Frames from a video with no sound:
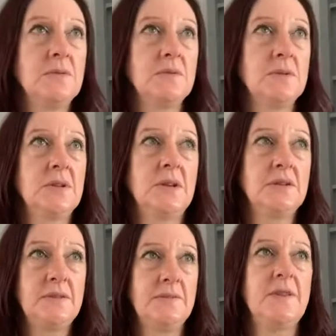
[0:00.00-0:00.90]
always like
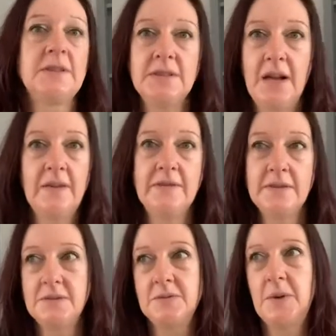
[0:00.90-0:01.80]
fit an elephant
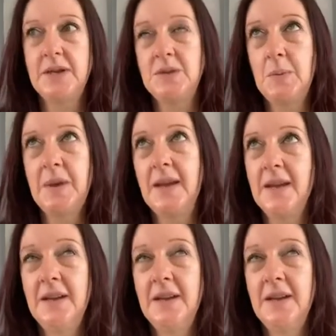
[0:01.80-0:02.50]
it was way too big